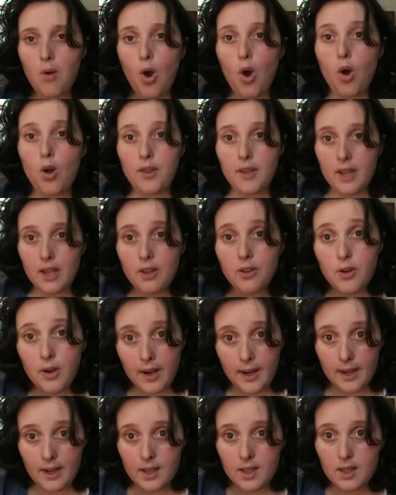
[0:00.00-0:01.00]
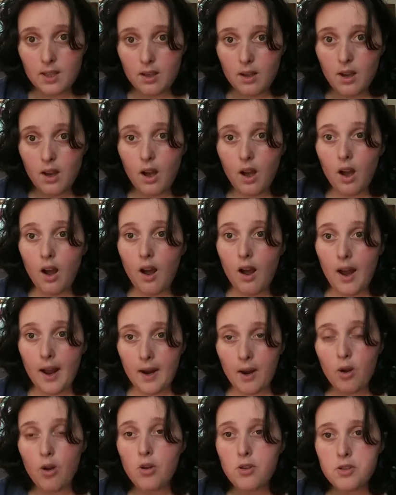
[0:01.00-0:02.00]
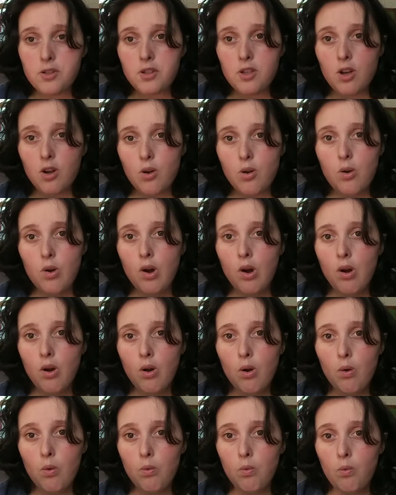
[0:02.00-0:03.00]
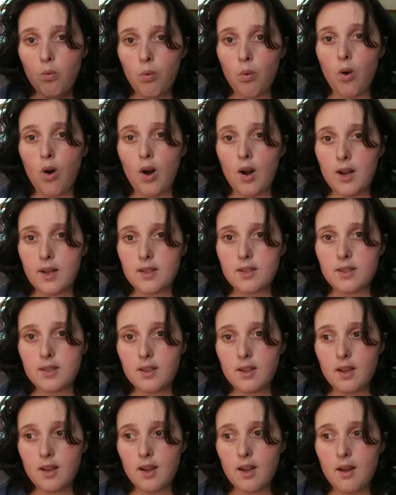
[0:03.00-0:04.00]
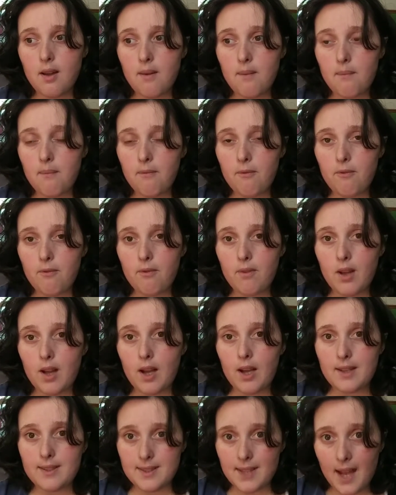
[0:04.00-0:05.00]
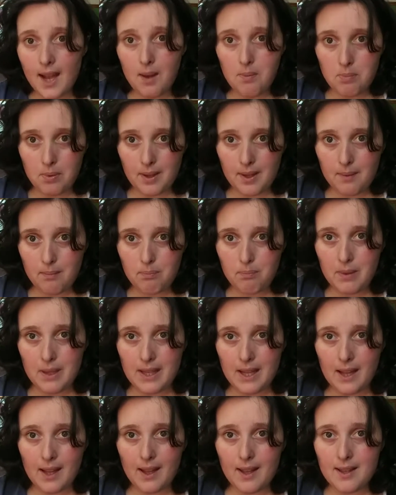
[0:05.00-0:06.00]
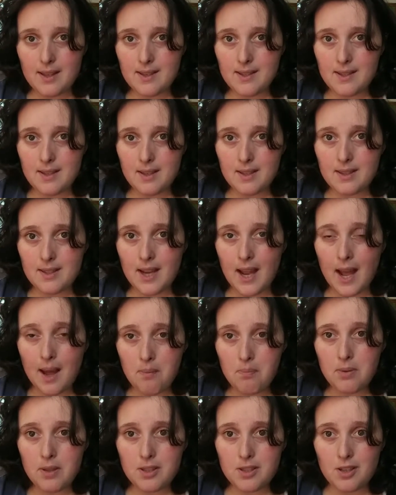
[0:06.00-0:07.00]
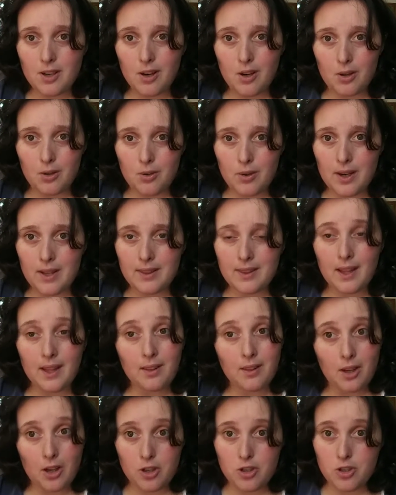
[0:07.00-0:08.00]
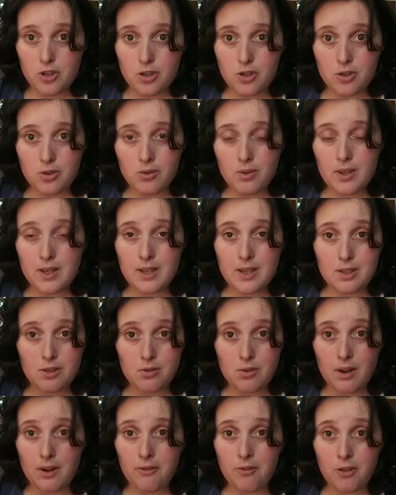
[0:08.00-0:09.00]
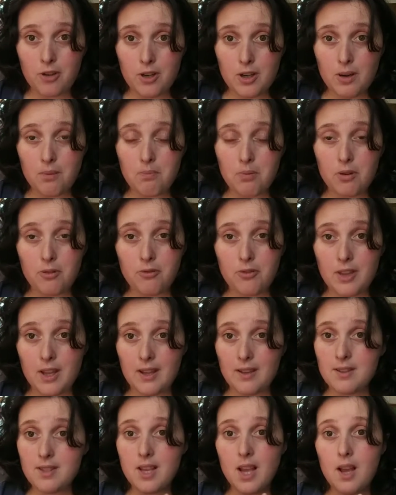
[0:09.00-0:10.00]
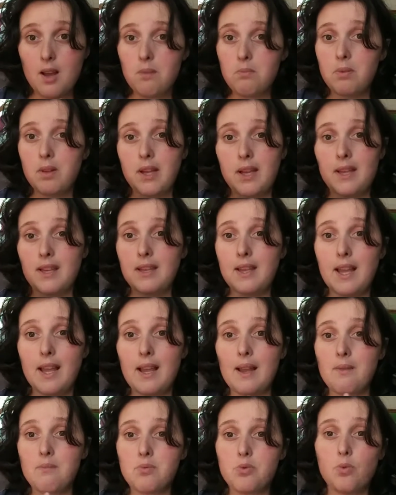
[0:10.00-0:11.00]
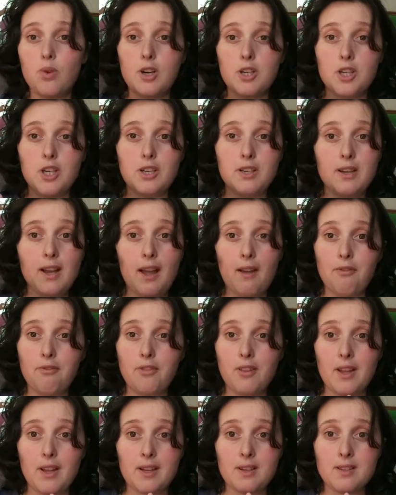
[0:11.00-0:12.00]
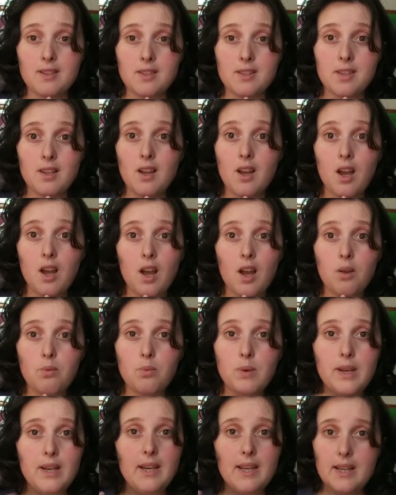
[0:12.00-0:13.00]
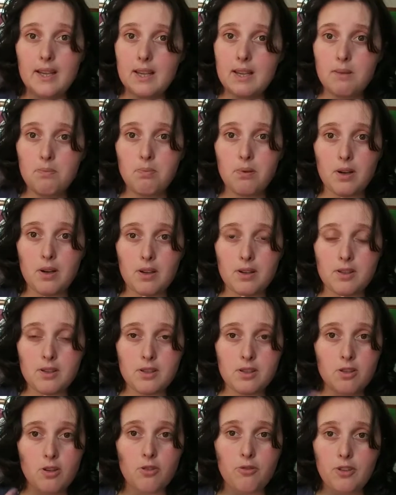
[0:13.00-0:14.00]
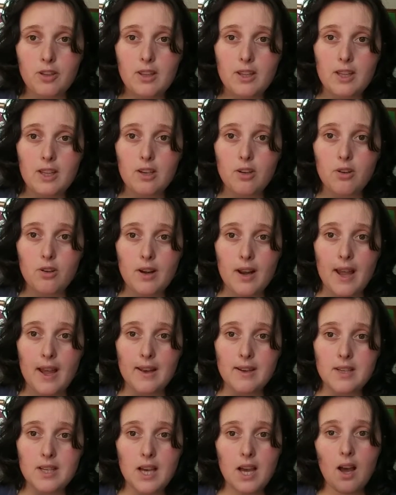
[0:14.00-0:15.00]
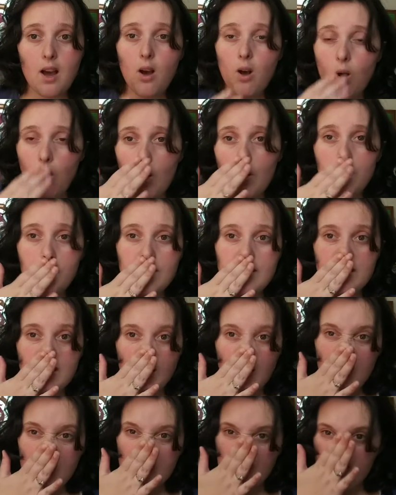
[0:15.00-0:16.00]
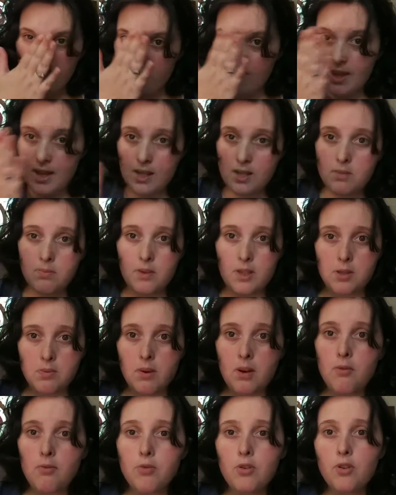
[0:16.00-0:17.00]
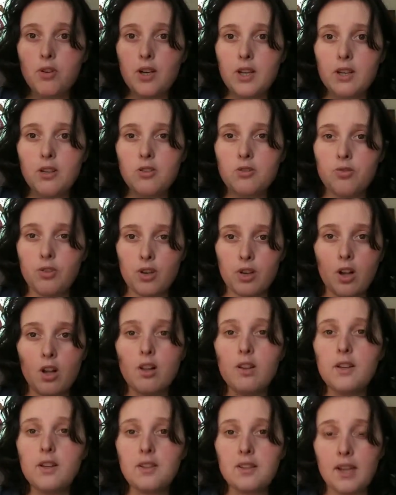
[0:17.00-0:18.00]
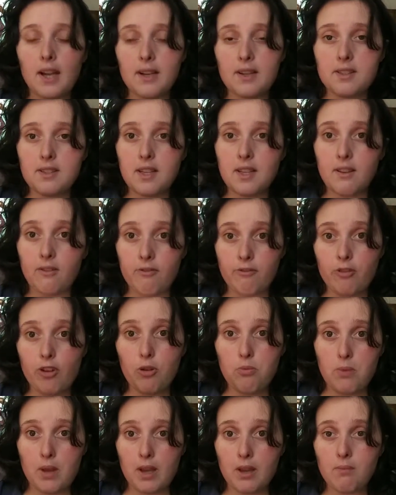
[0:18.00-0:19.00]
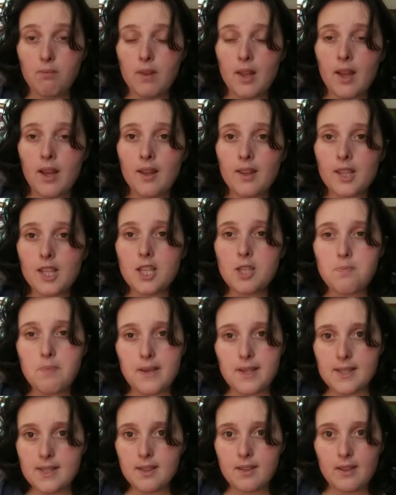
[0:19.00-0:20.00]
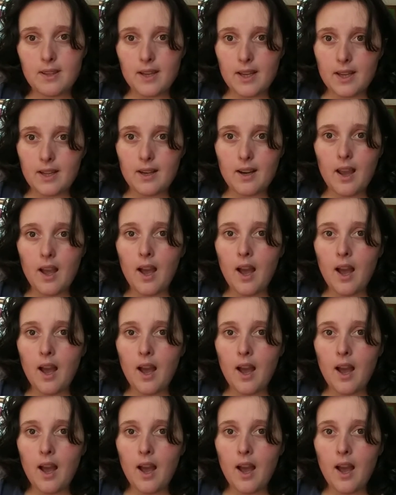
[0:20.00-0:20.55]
On the other hand, I also want a tablet, because tablets are great. That larger screen is great for a number of things: playing games, watching Netflix, reading ebooks, surfing the internet, all these kinds of things. My smartphone I use for calling, texting, and filming. That's basically it.